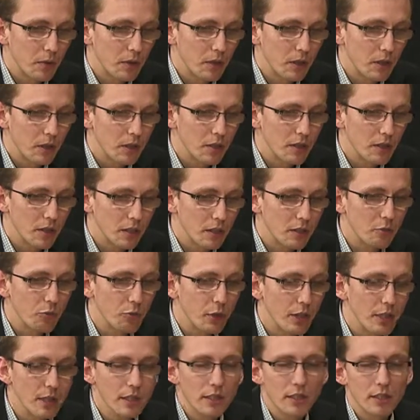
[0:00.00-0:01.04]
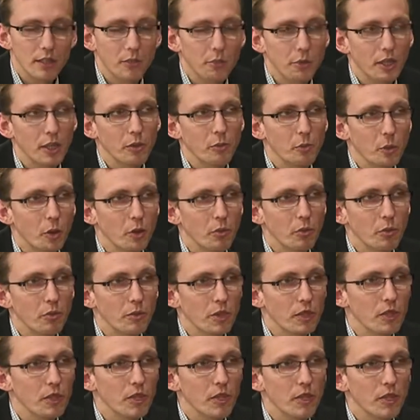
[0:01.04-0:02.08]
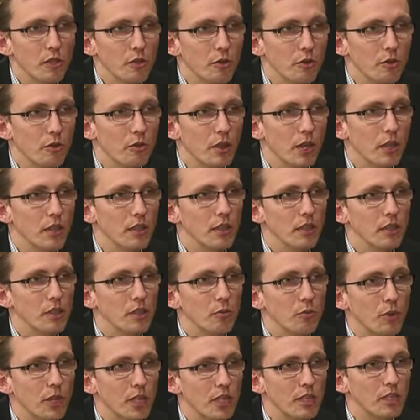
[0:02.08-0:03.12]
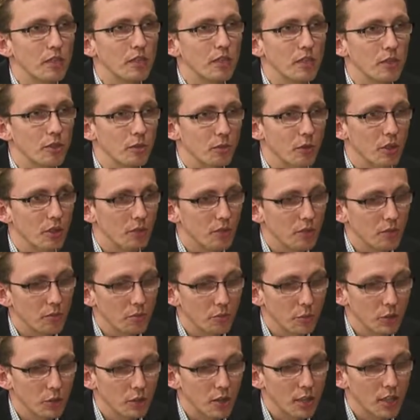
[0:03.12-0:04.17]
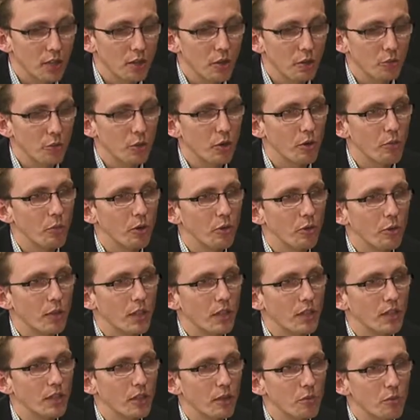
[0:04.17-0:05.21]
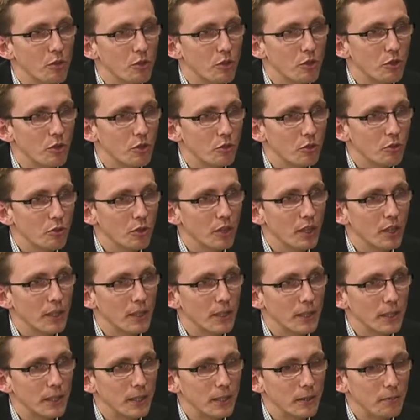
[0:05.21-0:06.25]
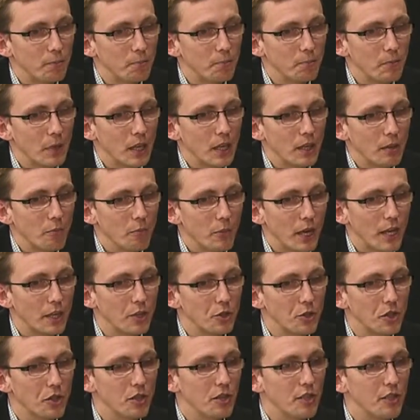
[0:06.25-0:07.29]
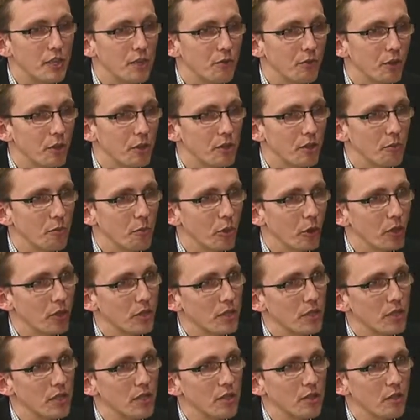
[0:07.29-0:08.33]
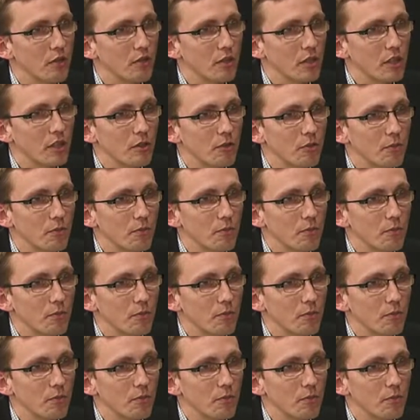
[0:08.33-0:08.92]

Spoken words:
is waste a big problem in the EU? And is waste a particular problem when it comes to managing these funds and policies of the EU?